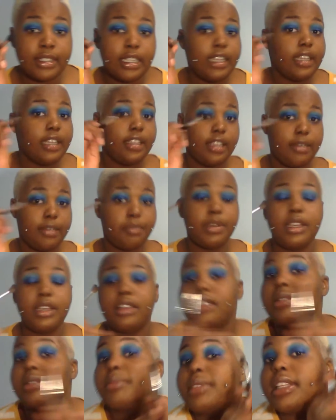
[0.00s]
and they
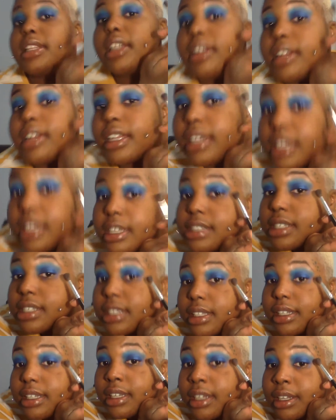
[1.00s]
pick up very
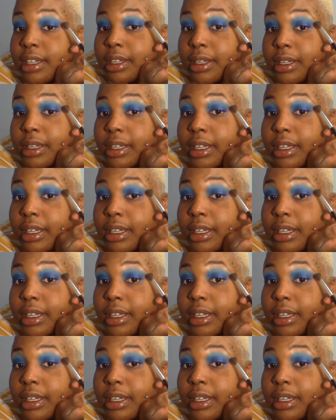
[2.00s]
easily.